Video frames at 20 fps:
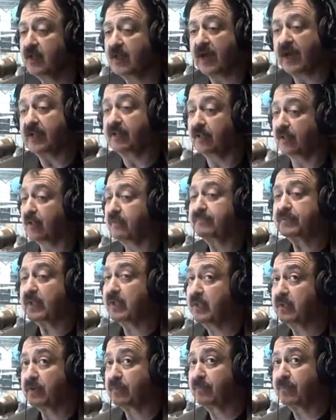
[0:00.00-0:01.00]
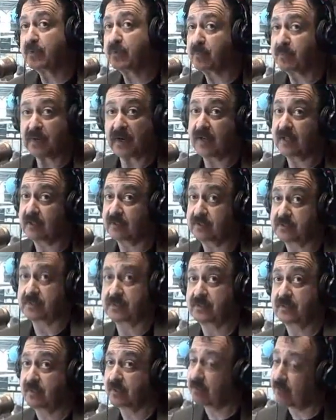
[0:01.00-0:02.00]
I'd love to interview the
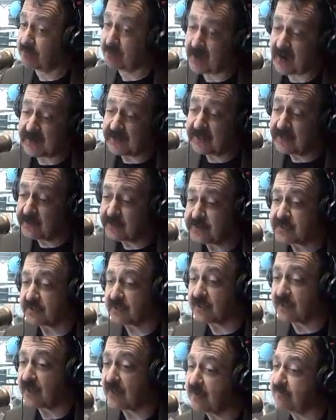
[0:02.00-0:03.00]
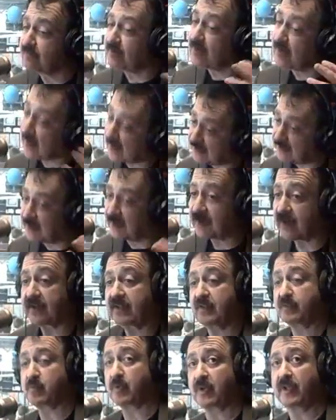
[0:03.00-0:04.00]
pilots. You know, 9 years in the Navy, I think I
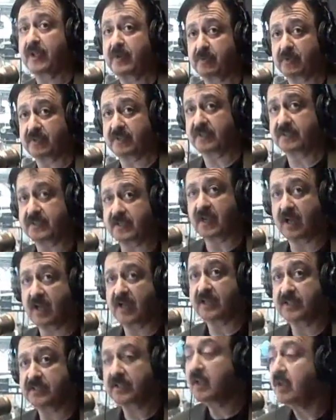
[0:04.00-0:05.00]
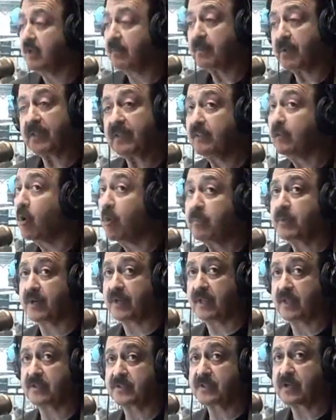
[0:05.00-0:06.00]
can relate with these guys. But nobody
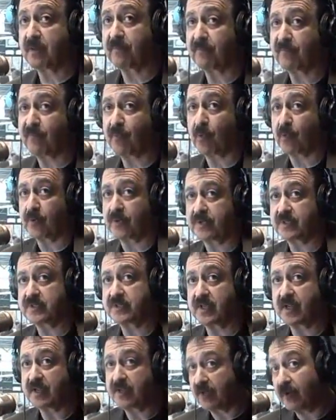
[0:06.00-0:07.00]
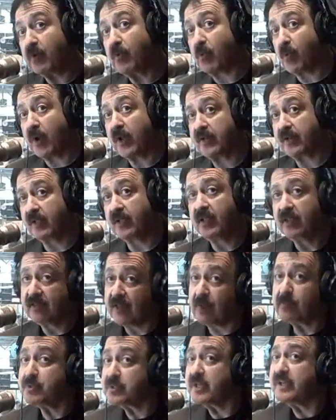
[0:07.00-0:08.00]
has come forward to say, you know what,
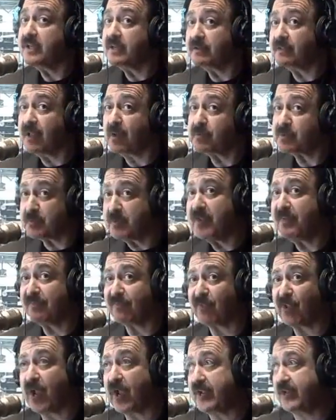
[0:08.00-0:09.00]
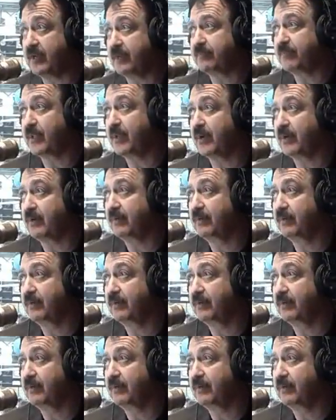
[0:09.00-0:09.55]
that was me flying up there.